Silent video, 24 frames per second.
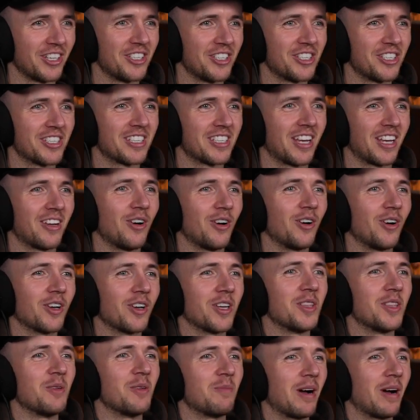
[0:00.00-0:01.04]
just like
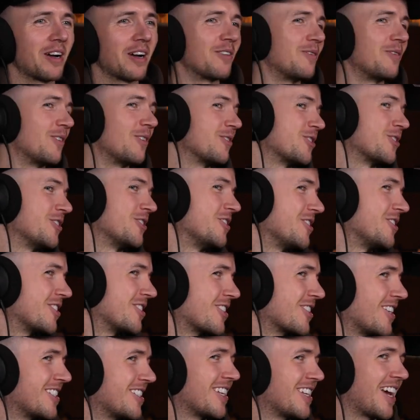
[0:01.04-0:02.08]
hugging the back of Ocean, just
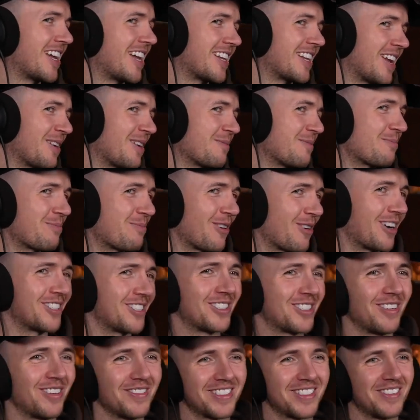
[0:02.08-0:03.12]
got his head like pressed
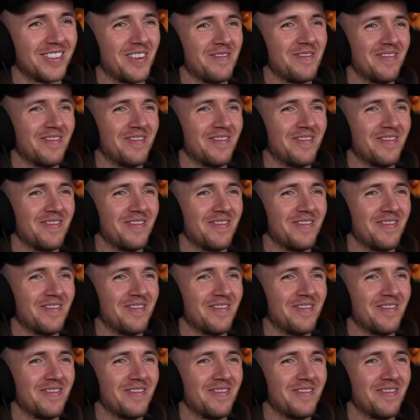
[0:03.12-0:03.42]
up to him.